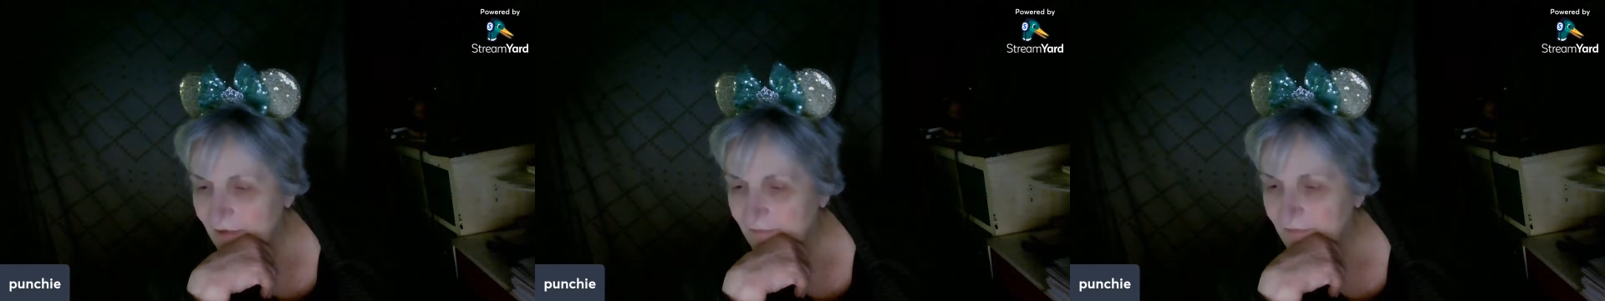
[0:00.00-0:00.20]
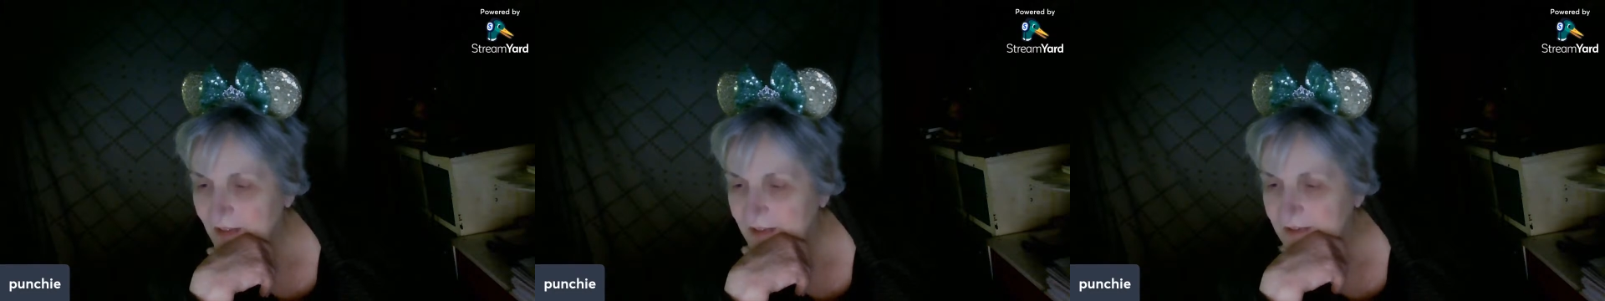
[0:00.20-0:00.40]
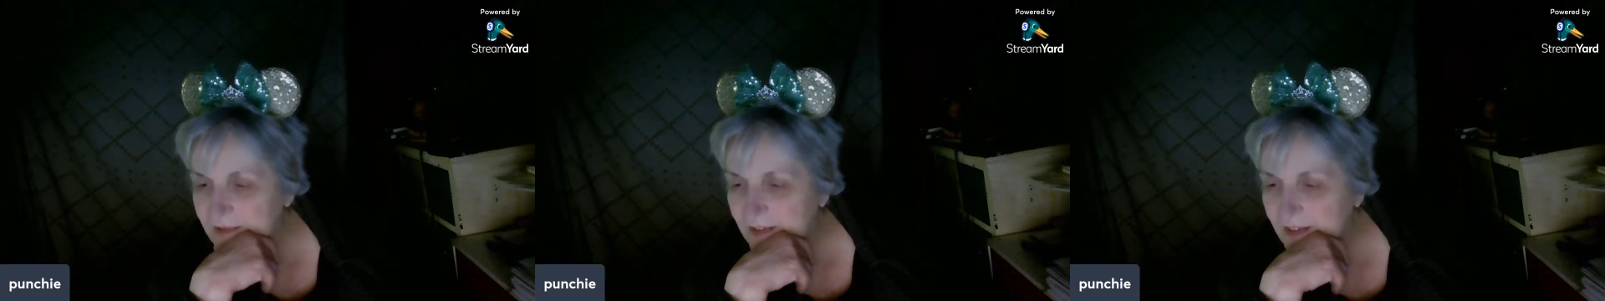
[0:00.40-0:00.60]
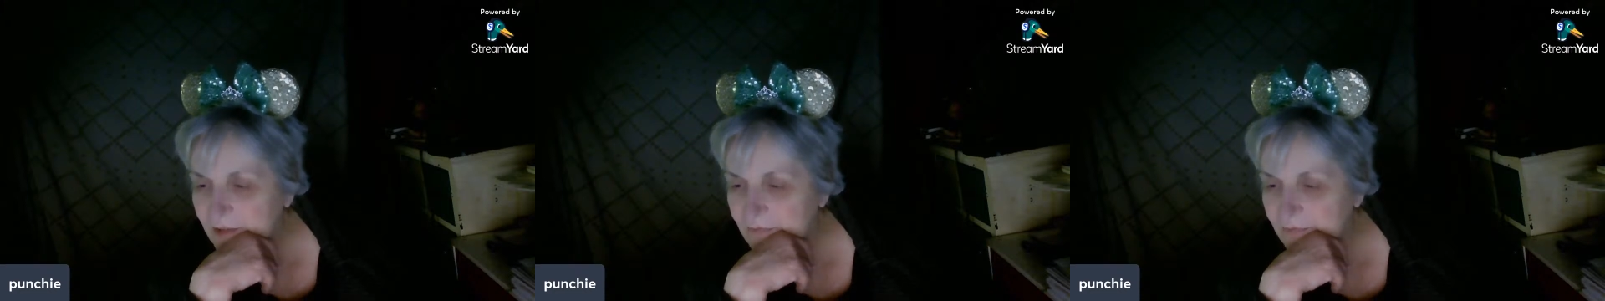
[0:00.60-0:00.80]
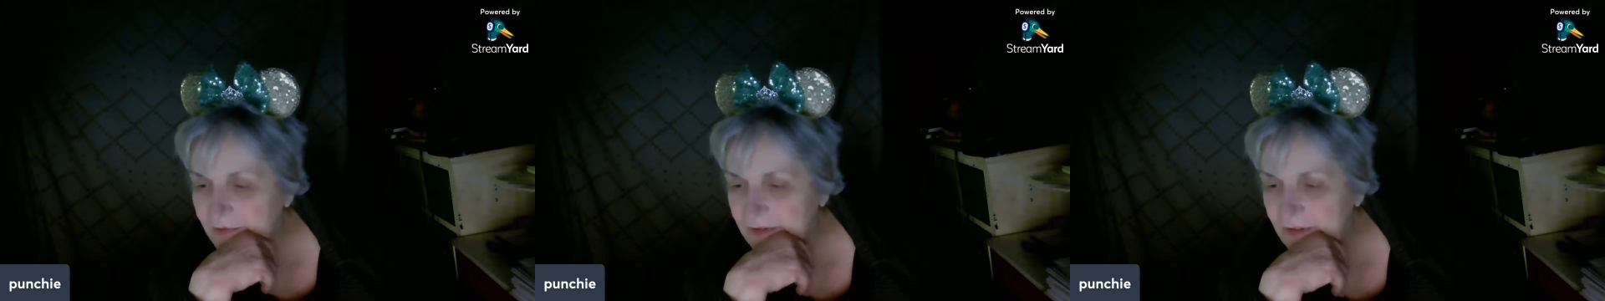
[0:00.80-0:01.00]
Weather here
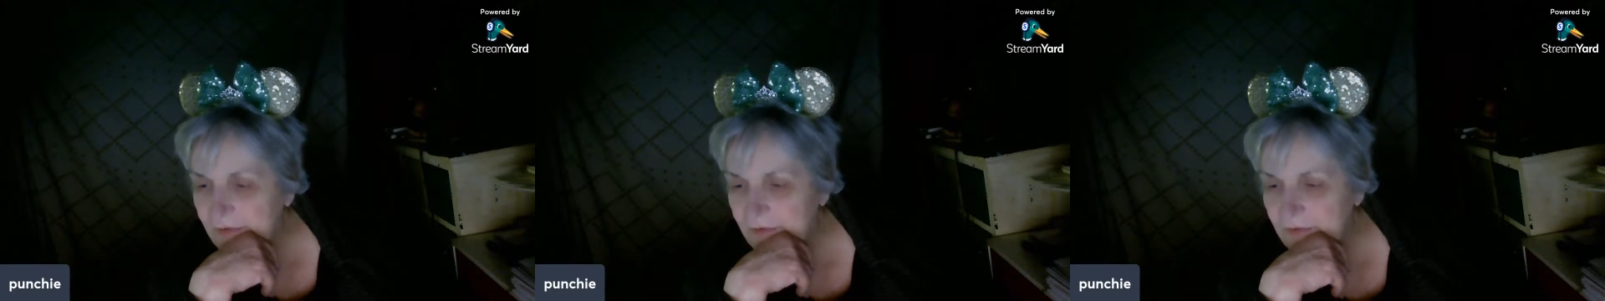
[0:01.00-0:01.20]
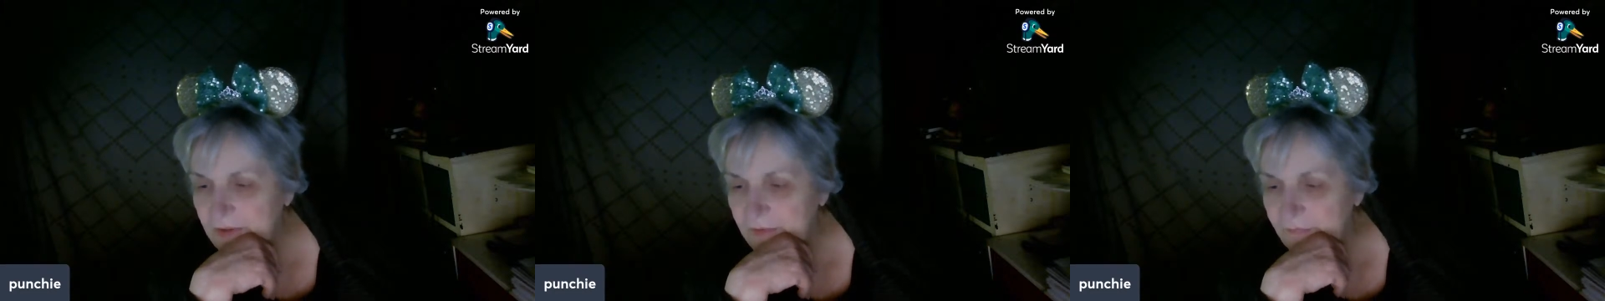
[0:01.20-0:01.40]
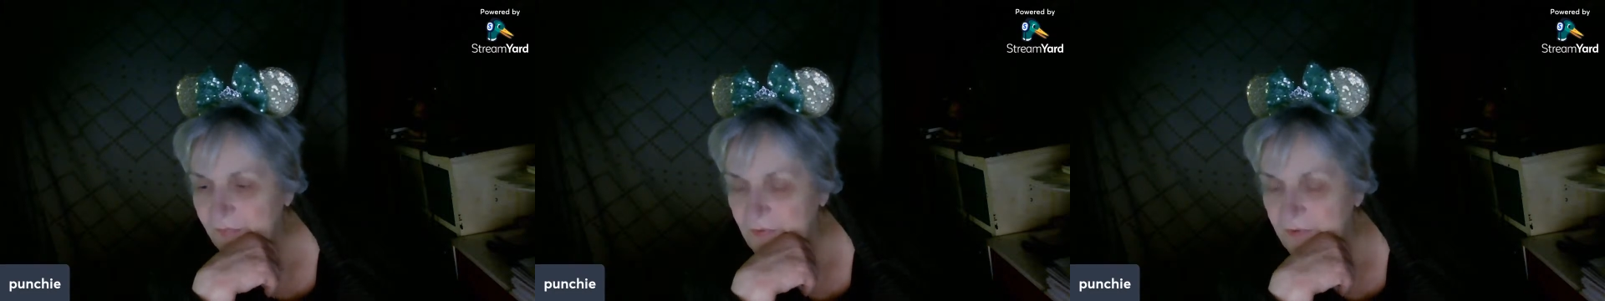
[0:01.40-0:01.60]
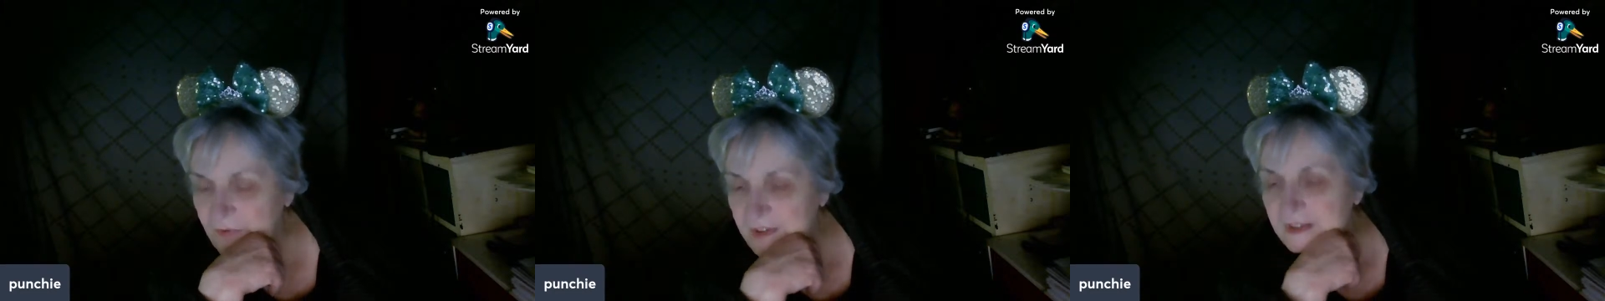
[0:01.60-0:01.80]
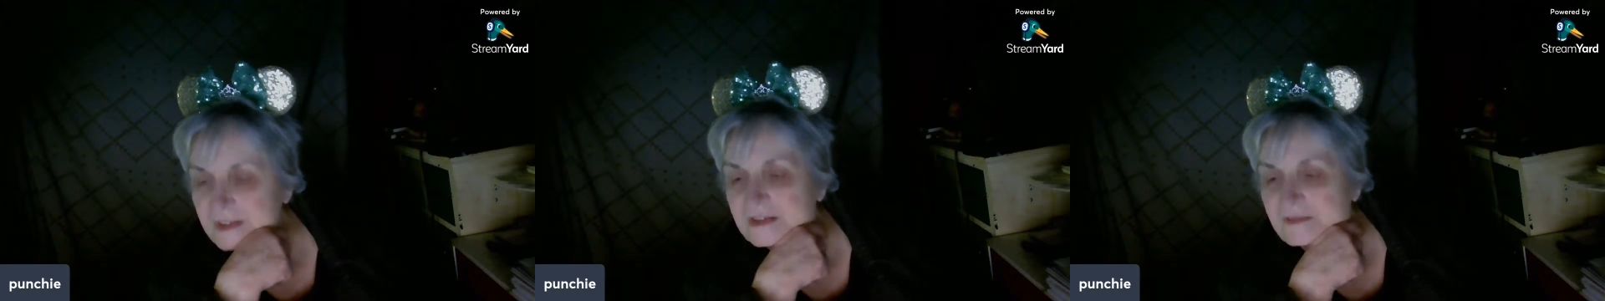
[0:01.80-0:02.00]
was cool and
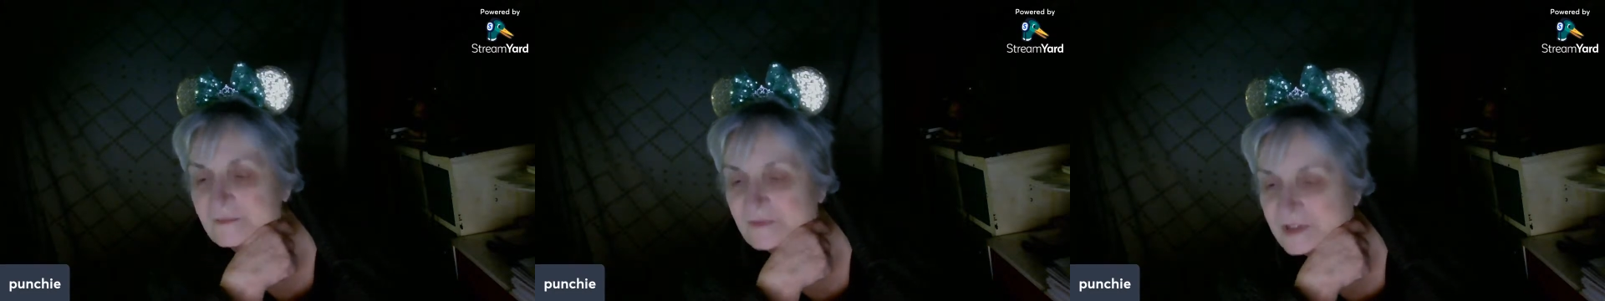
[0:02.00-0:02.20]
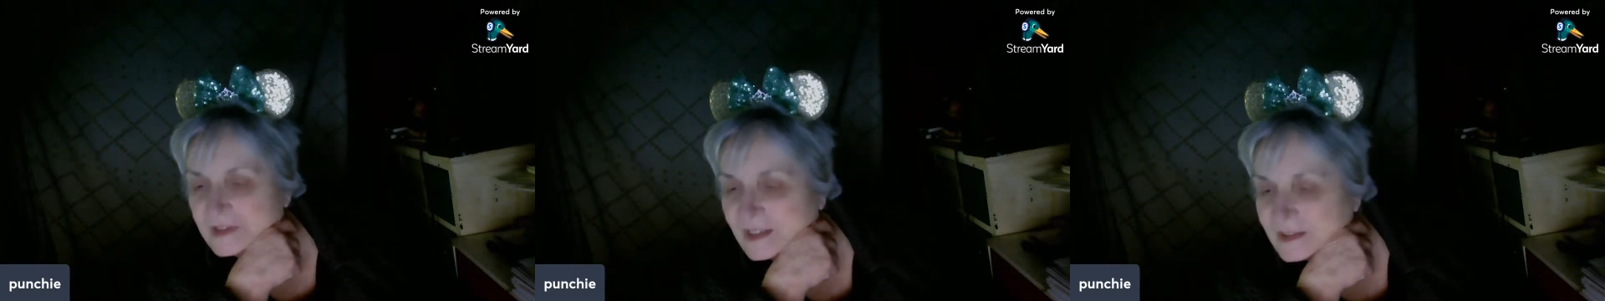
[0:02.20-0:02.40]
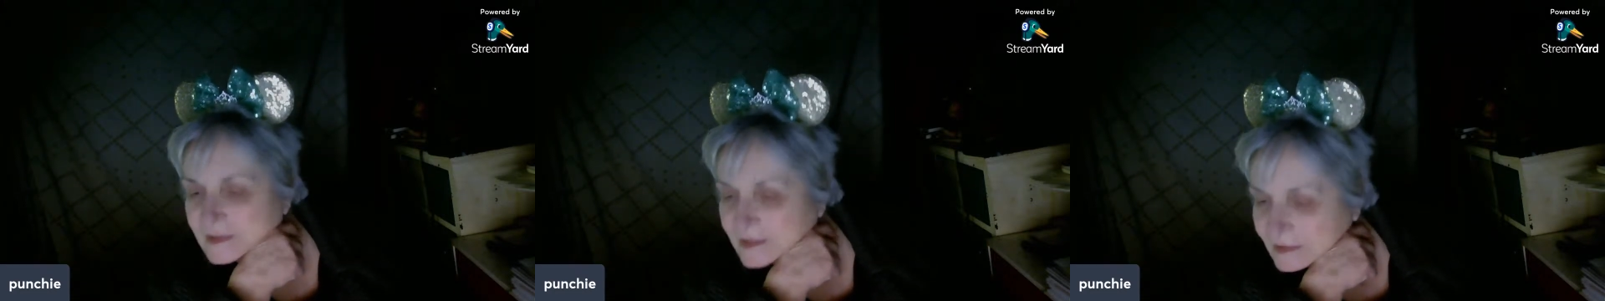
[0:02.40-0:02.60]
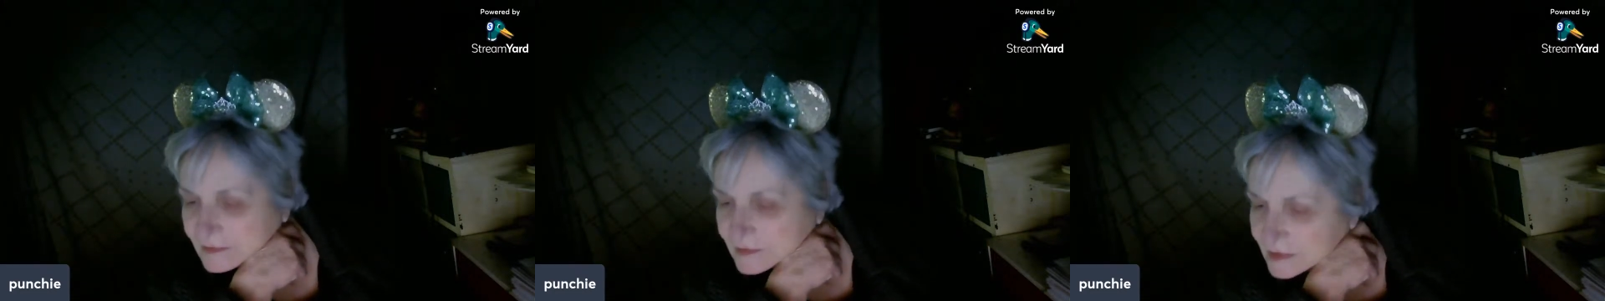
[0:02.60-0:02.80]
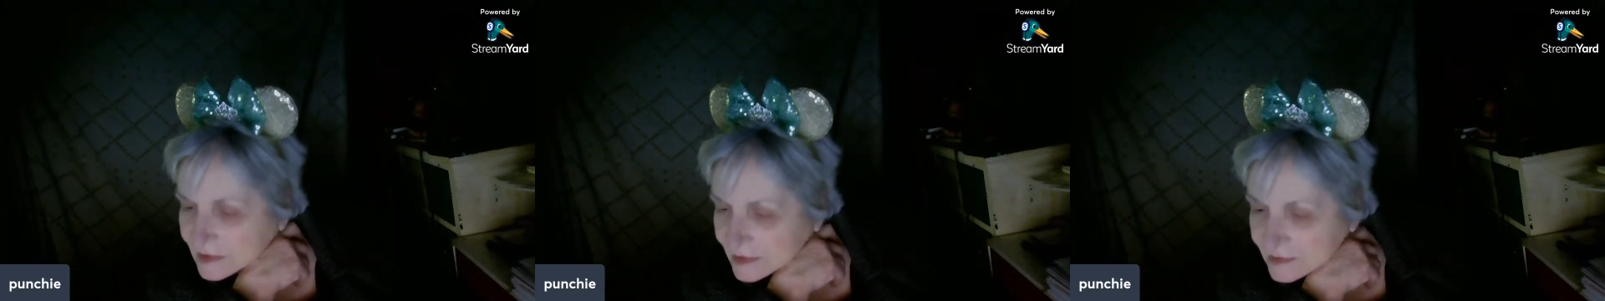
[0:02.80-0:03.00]
pouring this morning. That
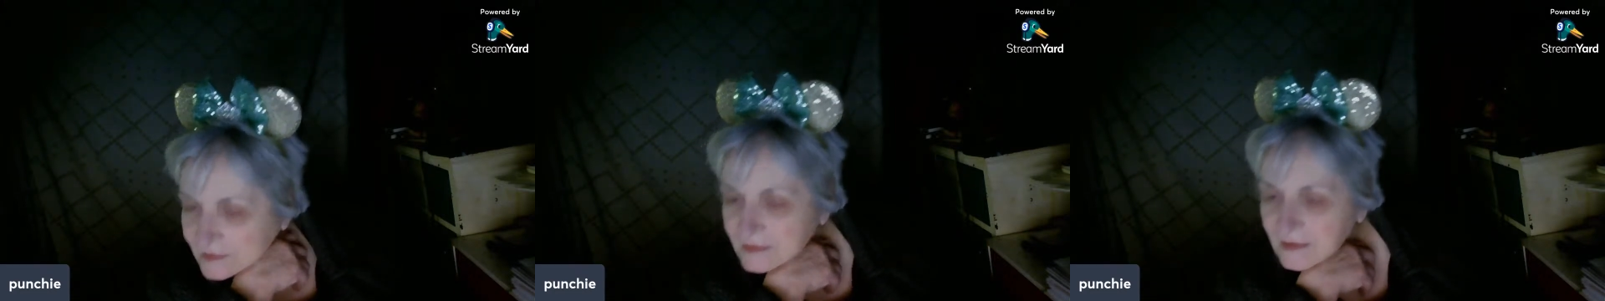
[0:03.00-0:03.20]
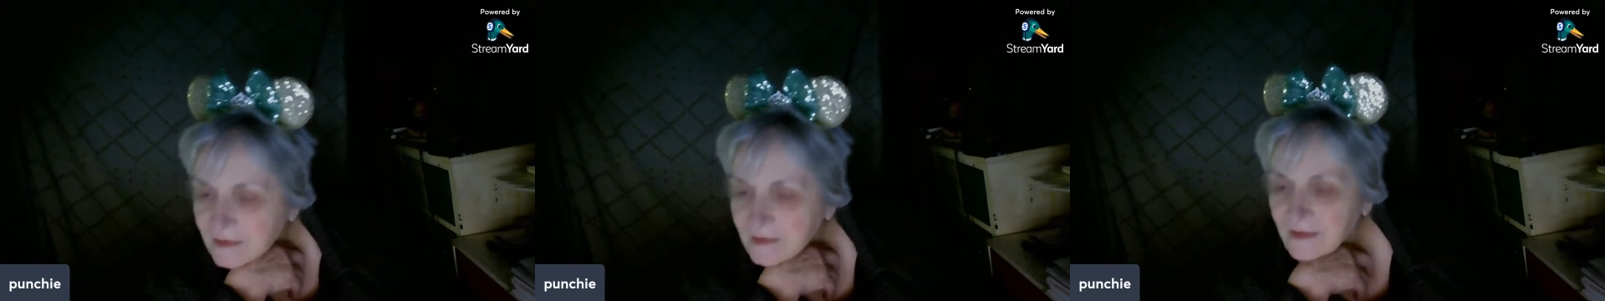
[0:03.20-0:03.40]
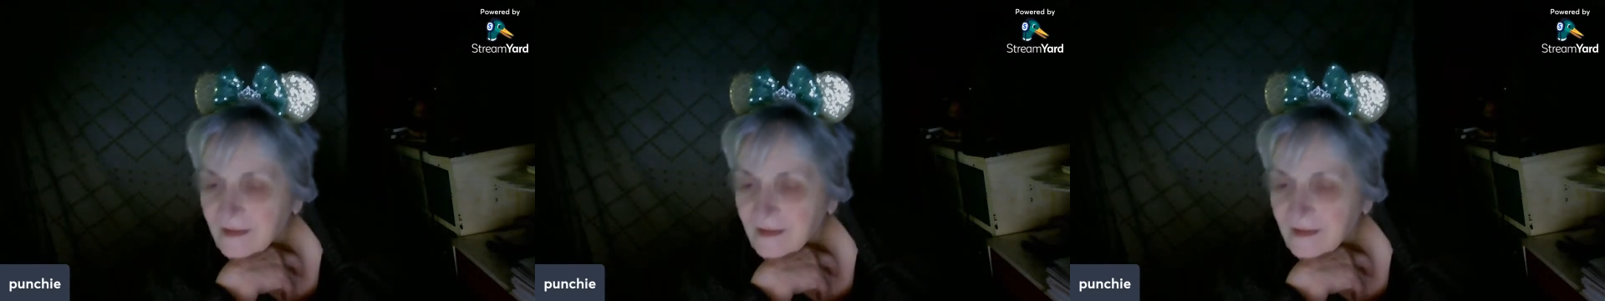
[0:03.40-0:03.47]
sounds nice.